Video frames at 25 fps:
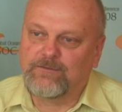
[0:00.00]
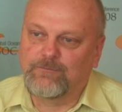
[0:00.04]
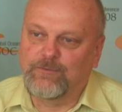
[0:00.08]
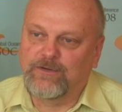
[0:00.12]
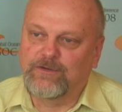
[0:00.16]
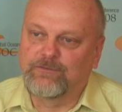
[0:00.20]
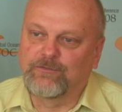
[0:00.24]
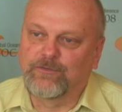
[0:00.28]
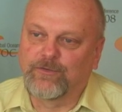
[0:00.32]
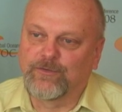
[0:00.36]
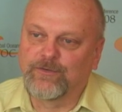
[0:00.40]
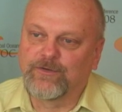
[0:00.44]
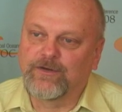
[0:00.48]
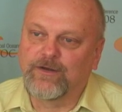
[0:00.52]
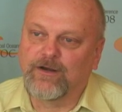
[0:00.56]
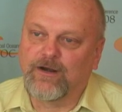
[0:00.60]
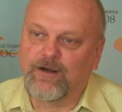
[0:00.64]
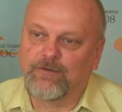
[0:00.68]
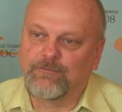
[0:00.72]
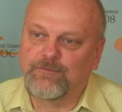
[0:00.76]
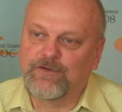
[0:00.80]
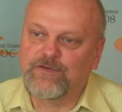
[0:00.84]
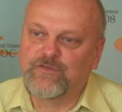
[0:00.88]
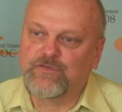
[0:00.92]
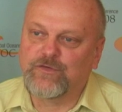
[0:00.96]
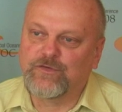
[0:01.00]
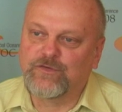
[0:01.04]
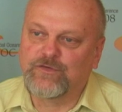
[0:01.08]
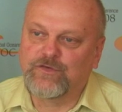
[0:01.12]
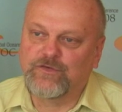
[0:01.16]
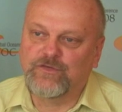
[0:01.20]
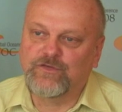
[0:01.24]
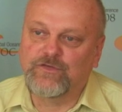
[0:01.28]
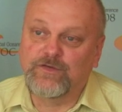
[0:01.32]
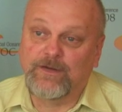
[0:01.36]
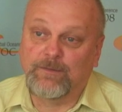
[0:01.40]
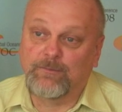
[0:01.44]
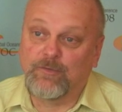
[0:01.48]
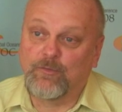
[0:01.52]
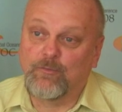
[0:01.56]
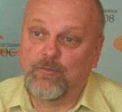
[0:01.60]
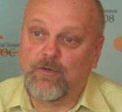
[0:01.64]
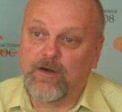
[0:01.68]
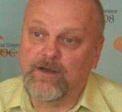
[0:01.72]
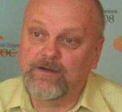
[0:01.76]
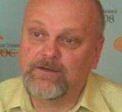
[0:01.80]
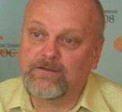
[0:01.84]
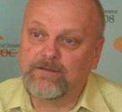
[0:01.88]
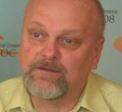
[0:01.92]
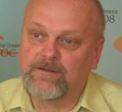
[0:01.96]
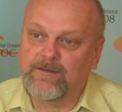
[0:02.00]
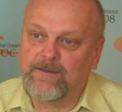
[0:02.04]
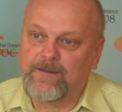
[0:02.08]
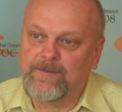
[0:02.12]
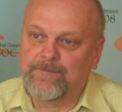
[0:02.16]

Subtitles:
we've learned in our research is, number one,